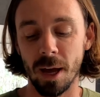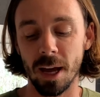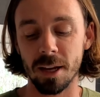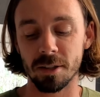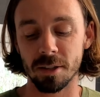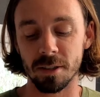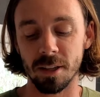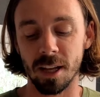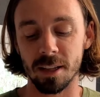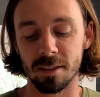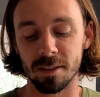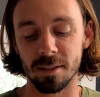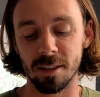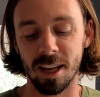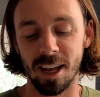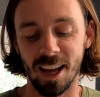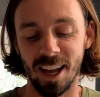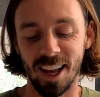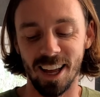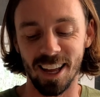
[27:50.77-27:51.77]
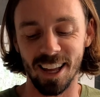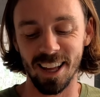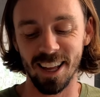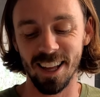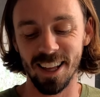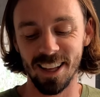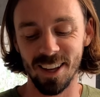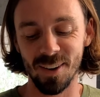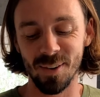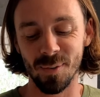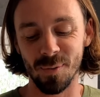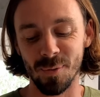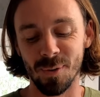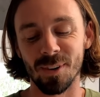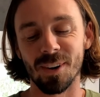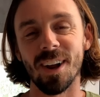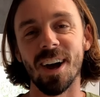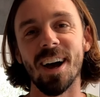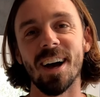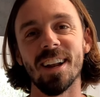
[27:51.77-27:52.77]
imagine that's not.
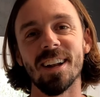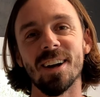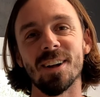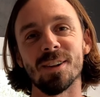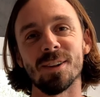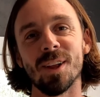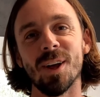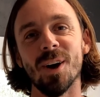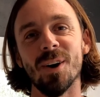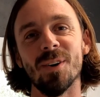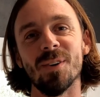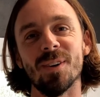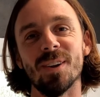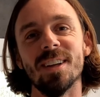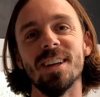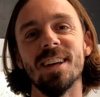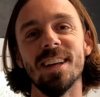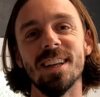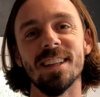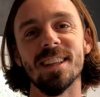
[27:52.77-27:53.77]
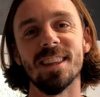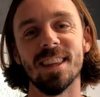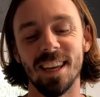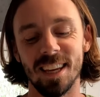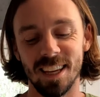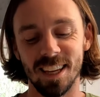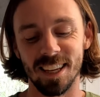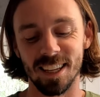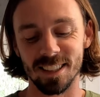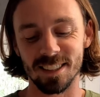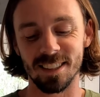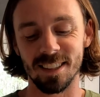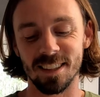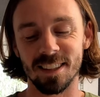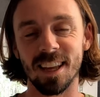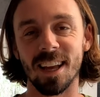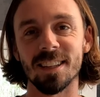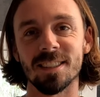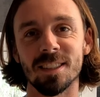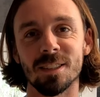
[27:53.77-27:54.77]
We're not alone in thinking it's
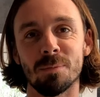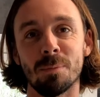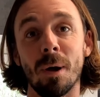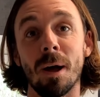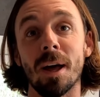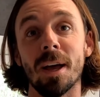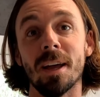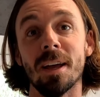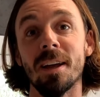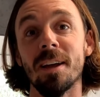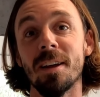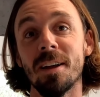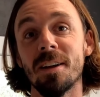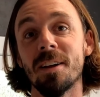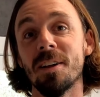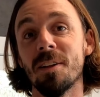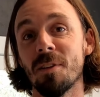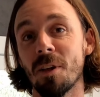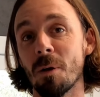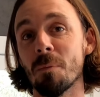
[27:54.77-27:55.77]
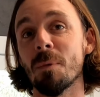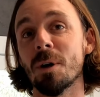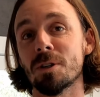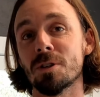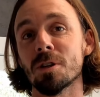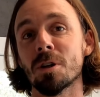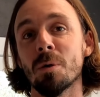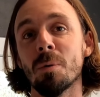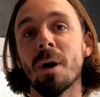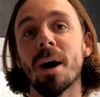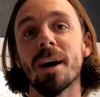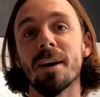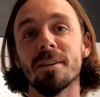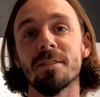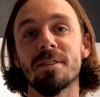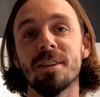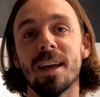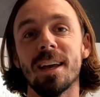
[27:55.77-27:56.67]
intense. It's probably a much acquired